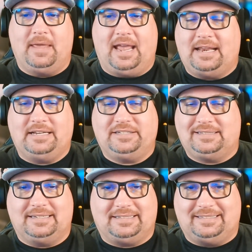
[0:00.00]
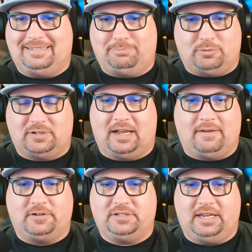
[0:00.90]
And just a simple
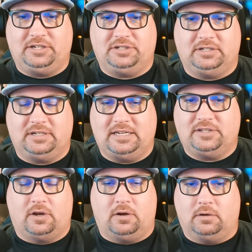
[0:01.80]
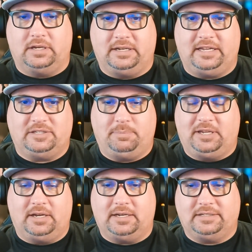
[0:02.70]
conversation is all it needs,
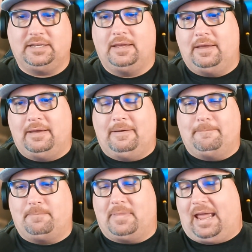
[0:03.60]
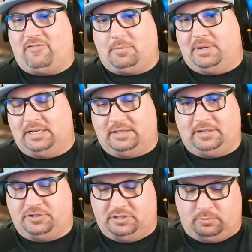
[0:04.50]
because having been in
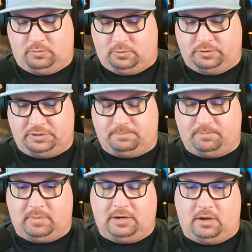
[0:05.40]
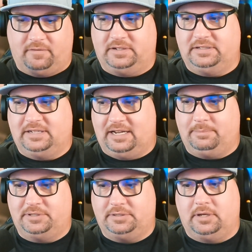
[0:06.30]
leadership roles, and
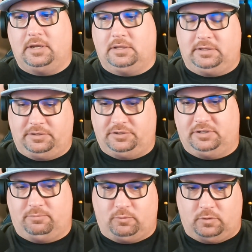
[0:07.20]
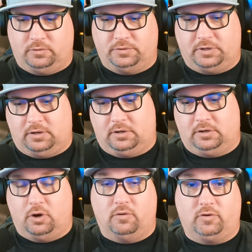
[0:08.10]
oftentimes leadership roles
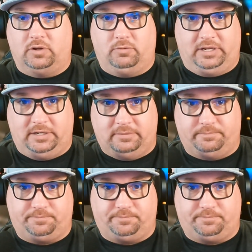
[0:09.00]
are overloaded